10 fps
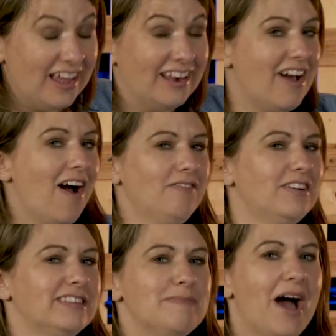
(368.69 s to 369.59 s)
Now, I've
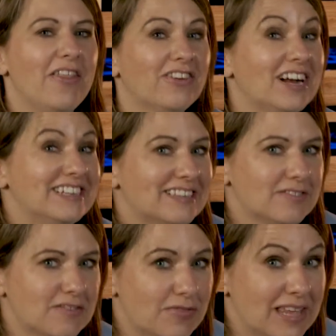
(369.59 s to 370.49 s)
got some other ideas
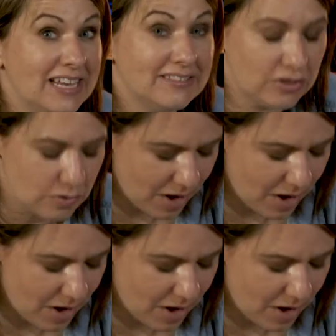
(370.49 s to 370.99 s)
on some things you